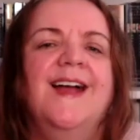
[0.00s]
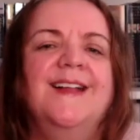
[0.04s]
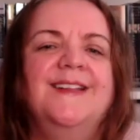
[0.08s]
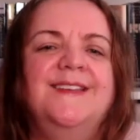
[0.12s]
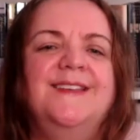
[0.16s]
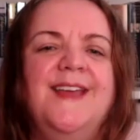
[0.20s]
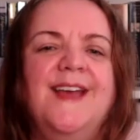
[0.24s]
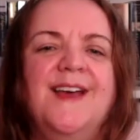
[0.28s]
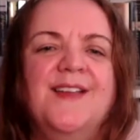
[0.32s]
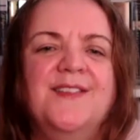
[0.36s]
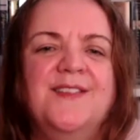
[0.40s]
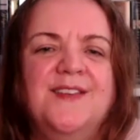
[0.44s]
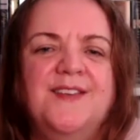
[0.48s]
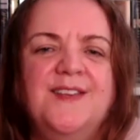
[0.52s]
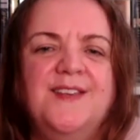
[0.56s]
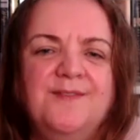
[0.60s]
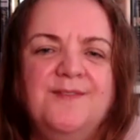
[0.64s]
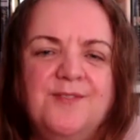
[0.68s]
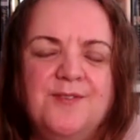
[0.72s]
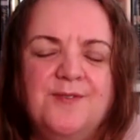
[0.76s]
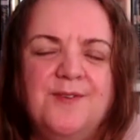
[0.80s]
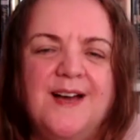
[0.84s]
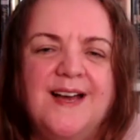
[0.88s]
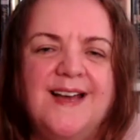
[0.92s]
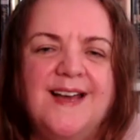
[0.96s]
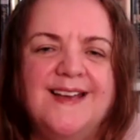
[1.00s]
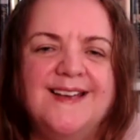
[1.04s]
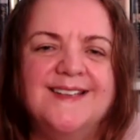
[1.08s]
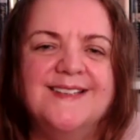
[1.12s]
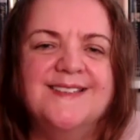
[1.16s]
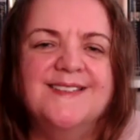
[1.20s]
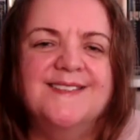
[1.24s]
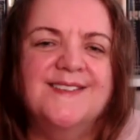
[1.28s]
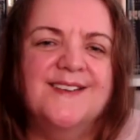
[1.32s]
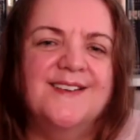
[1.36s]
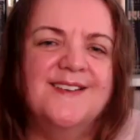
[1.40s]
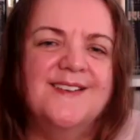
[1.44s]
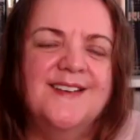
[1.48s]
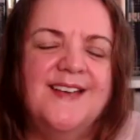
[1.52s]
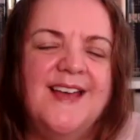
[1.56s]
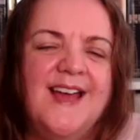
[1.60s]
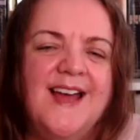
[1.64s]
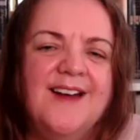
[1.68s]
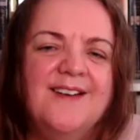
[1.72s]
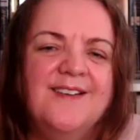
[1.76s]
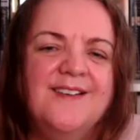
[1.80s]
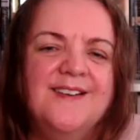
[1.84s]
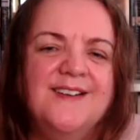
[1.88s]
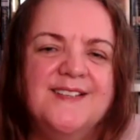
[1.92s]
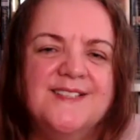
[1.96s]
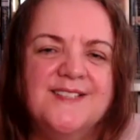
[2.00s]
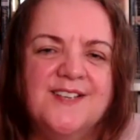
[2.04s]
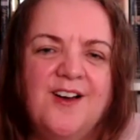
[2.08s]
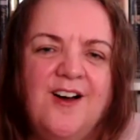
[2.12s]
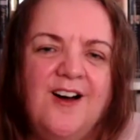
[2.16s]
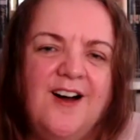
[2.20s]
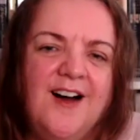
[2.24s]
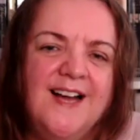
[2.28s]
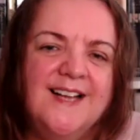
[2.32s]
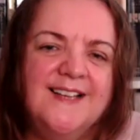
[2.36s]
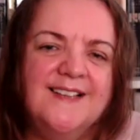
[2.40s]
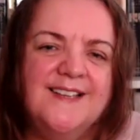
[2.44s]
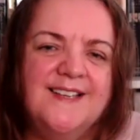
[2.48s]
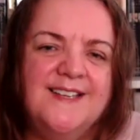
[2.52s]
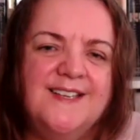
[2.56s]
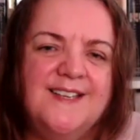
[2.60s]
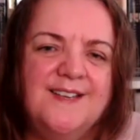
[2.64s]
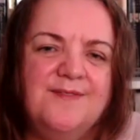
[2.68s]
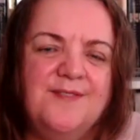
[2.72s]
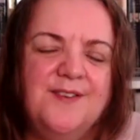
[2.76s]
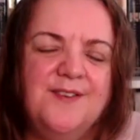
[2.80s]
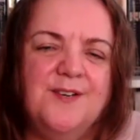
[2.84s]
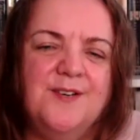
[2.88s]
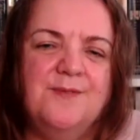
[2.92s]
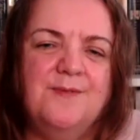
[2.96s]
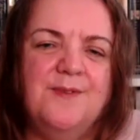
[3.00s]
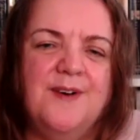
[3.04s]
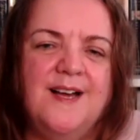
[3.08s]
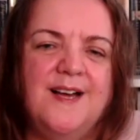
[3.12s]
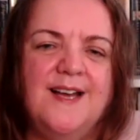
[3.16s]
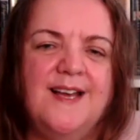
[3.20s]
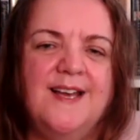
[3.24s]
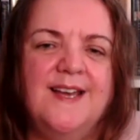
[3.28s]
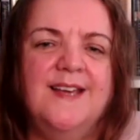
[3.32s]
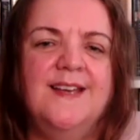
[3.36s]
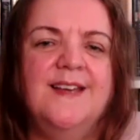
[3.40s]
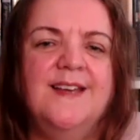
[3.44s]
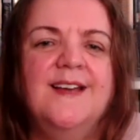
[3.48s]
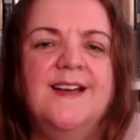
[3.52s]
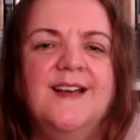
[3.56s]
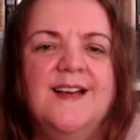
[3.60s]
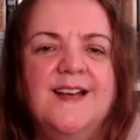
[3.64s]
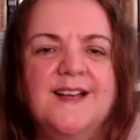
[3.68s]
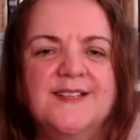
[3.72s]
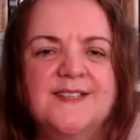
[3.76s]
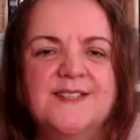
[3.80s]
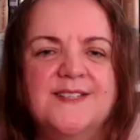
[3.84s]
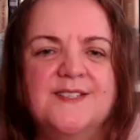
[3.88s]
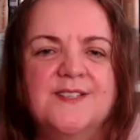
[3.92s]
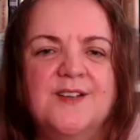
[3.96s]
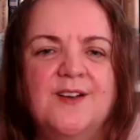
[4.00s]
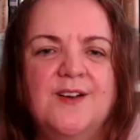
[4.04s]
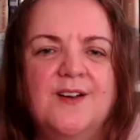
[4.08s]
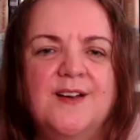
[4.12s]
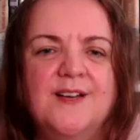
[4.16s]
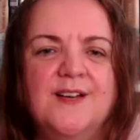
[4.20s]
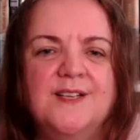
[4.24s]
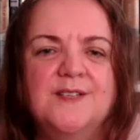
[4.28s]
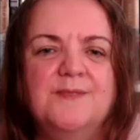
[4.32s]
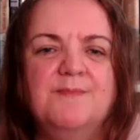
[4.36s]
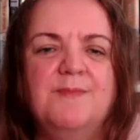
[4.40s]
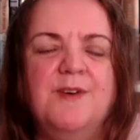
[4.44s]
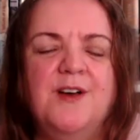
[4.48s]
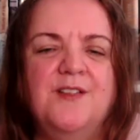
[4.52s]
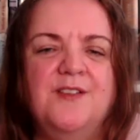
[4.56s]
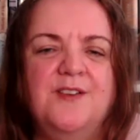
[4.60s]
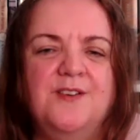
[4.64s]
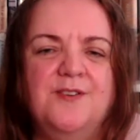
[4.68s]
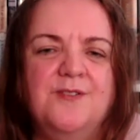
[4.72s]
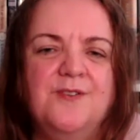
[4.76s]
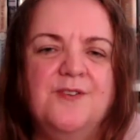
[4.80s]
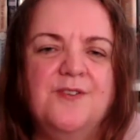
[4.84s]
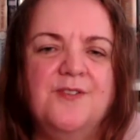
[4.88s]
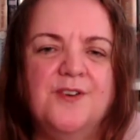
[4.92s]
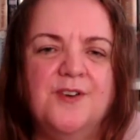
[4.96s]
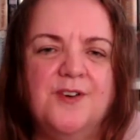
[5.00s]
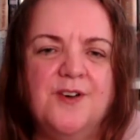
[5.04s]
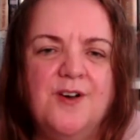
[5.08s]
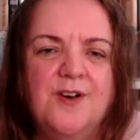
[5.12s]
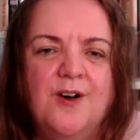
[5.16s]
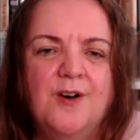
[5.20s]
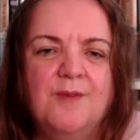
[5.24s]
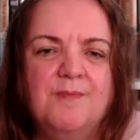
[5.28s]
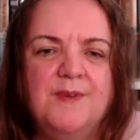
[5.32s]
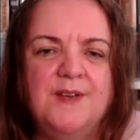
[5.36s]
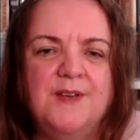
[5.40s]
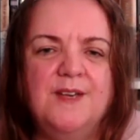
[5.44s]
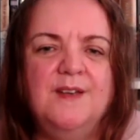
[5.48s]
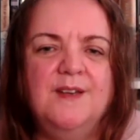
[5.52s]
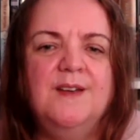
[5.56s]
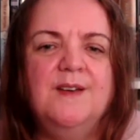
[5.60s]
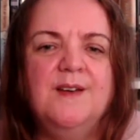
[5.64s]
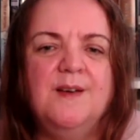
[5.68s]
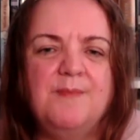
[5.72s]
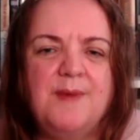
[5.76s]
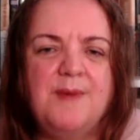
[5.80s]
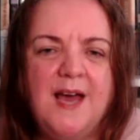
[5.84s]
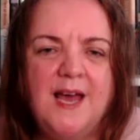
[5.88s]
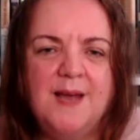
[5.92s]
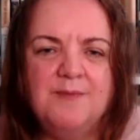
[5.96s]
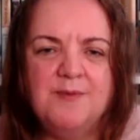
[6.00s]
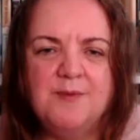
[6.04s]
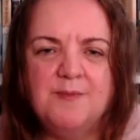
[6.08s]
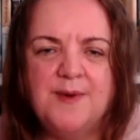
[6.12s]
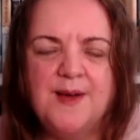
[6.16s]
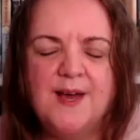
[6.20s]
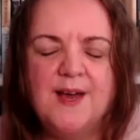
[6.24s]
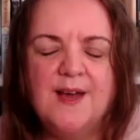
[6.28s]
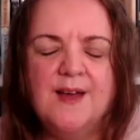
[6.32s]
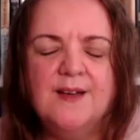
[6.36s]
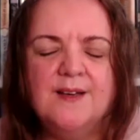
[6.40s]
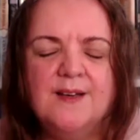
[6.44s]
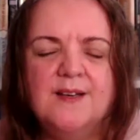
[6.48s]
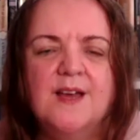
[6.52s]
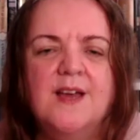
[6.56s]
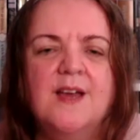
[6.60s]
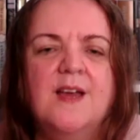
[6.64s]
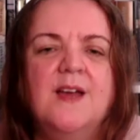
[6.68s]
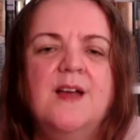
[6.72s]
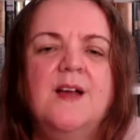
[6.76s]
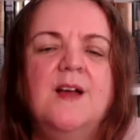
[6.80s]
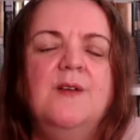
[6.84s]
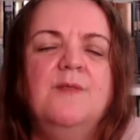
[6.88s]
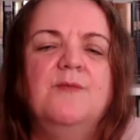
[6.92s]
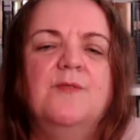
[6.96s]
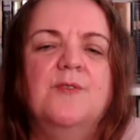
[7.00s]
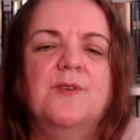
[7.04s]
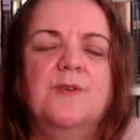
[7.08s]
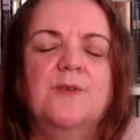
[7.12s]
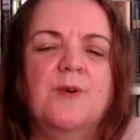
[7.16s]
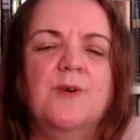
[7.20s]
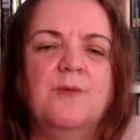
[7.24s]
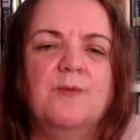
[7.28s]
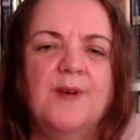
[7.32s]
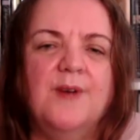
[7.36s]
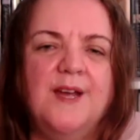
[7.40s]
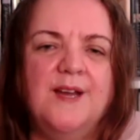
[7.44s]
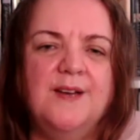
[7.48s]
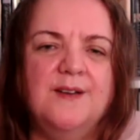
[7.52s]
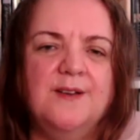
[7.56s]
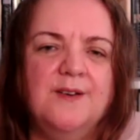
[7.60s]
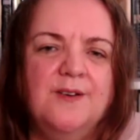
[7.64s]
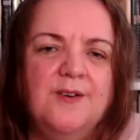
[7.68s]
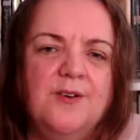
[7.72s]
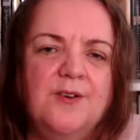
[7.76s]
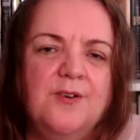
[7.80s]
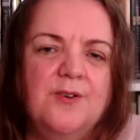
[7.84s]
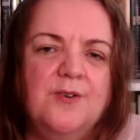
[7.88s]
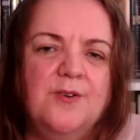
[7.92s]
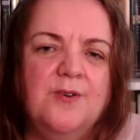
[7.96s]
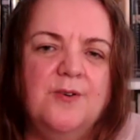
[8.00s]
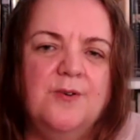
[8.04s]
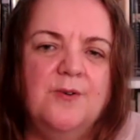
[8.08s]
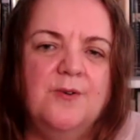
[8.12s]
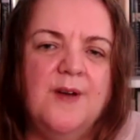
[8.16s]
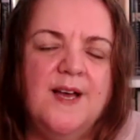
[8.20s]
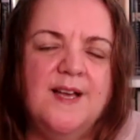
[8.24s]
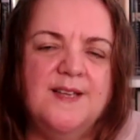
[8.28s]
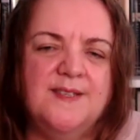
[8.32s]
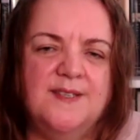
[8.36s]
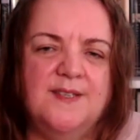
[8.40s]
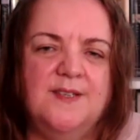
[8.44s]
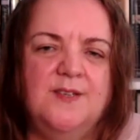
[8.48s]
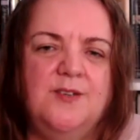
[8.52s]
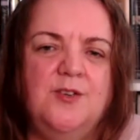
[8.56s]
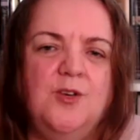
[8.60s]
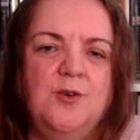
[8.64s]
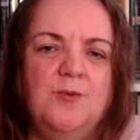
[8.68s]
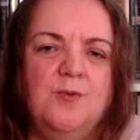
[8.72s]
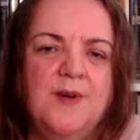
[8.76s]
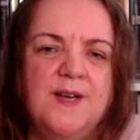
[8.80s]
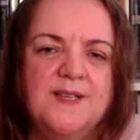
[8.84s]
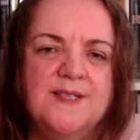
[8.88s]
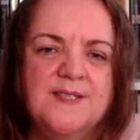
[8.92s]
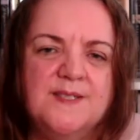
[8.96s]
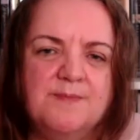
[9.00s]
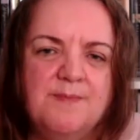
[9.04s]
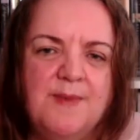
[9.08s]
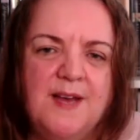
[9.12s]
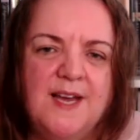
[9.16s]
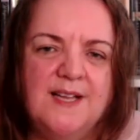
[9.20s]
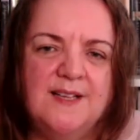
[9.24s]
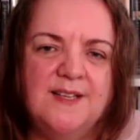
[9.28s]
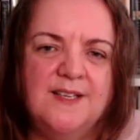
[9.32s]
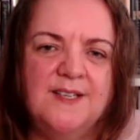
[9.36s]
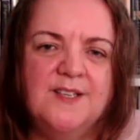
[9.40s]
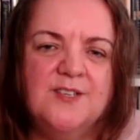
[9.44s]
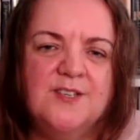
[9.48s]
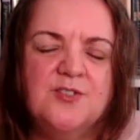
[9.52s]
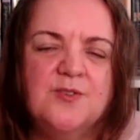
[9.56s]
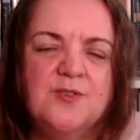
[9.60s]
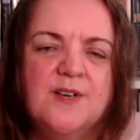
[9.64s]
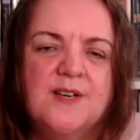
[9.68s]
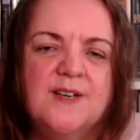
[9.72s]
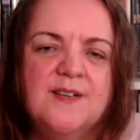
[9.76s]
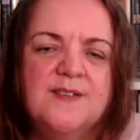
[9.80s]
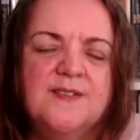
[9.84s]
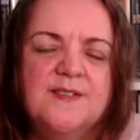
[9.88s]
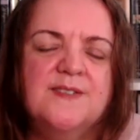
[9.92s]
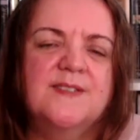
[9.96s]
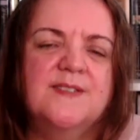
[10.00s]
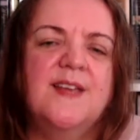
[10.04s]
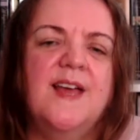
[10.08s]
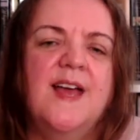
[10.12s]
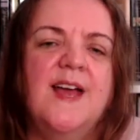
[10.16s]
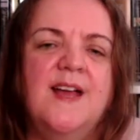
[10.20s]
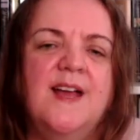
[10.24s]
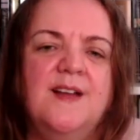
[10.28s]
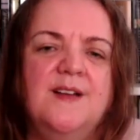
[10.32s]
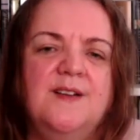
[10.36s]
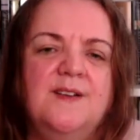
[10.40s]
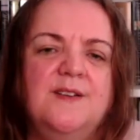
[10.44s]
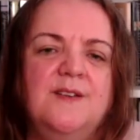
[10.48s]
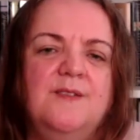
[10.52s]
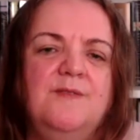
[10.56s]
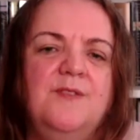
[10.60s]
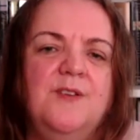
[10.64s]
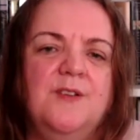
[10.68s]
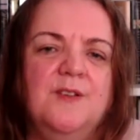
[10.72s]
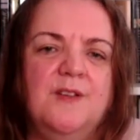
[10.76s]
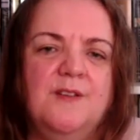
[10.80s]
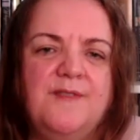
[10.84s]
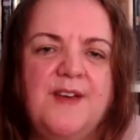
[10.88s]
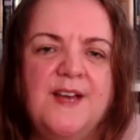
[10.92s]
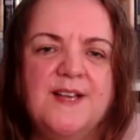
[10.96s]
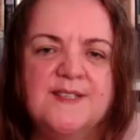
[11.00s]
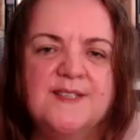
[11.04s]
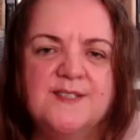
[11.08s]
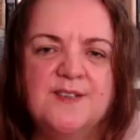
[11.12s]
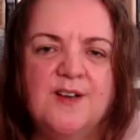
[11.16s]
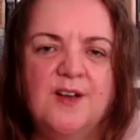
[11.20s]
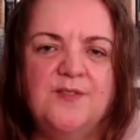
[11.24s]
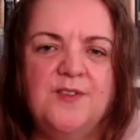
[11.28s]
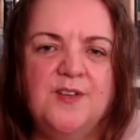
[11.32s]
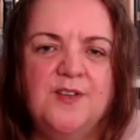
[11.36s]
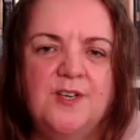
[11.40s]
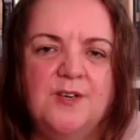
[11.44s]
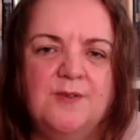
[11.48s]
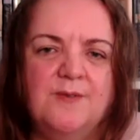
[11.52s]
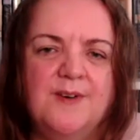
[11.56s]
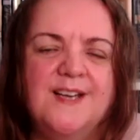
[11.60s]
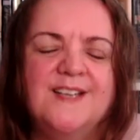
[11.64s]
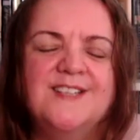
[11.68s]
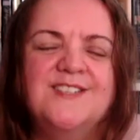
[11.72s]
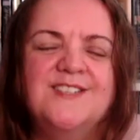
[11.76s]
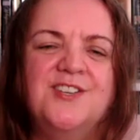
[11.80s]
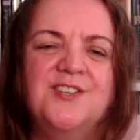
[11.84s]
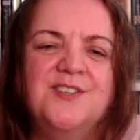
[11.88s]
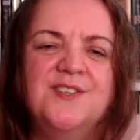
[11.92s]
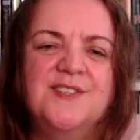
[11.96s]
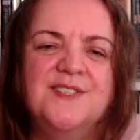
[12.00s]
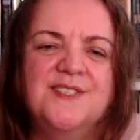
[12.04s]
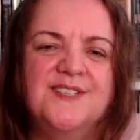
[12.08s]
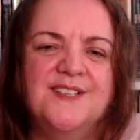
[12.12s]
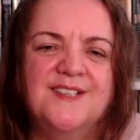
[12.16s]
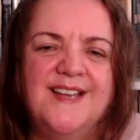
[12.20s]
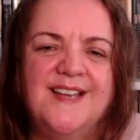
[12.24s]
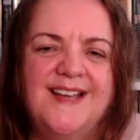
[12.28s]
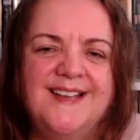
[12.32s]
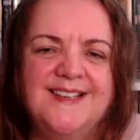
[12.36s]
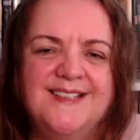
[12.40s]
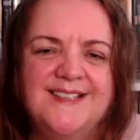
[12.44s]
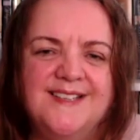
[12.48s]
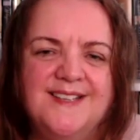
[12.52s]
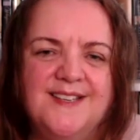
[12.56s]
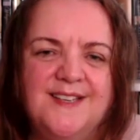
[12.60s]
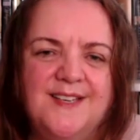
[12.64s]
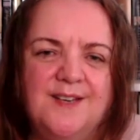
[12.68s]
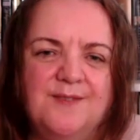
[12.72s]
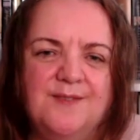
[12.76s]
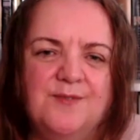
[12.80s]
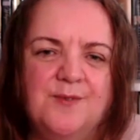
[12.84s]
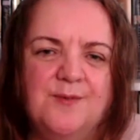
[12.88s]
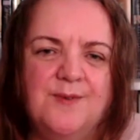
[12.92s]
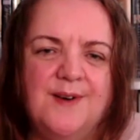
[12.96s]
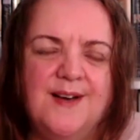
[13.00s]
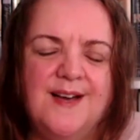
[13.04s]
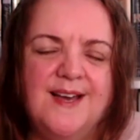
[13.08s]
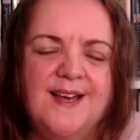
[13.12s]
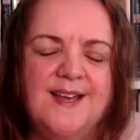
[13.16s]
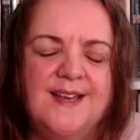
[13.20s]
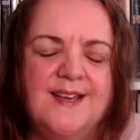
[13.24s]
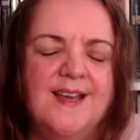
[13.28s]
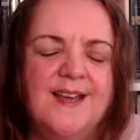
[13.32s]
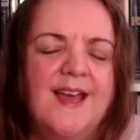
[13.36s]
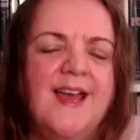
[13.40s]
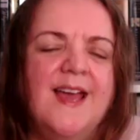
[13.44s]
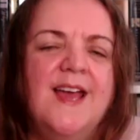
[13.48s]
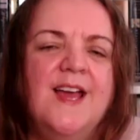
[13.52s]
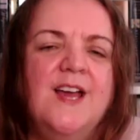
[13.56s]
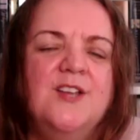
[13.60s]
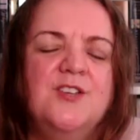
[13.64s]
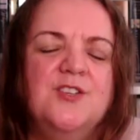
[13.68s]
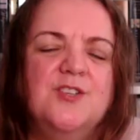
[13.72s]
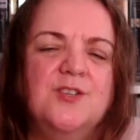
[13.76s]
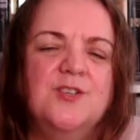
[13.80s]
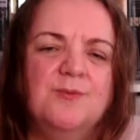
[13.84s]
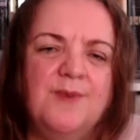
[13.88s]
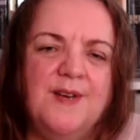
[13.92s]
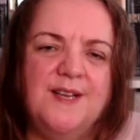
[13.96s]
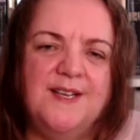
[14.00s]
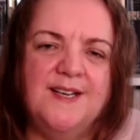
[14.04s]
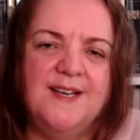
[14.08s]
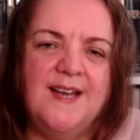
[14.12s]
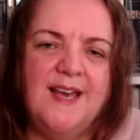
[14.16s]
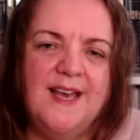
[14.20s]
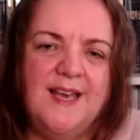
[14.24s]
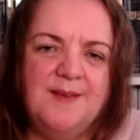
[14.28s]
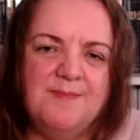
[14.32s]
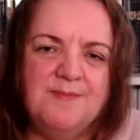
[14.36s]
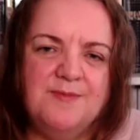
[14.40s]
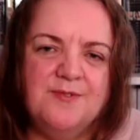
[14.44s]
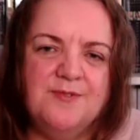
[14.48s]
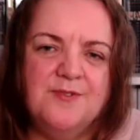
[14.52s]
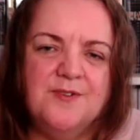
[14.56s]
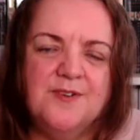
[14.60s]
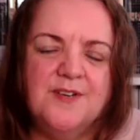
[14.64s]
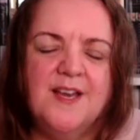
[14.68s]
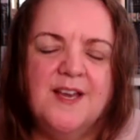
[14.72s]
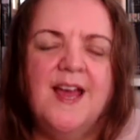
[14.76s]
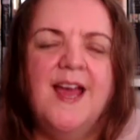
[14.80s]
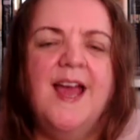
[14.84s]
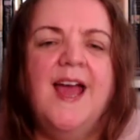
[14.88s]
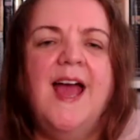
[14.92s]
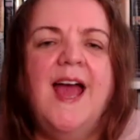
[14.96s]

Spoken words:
Now, the giveaway. So, Karen is kindly giving away a signed by the author copy, a paperback, for a reader who has a US mailing address. And if you live outside the US, you can still enter the giveaway to win an ebook.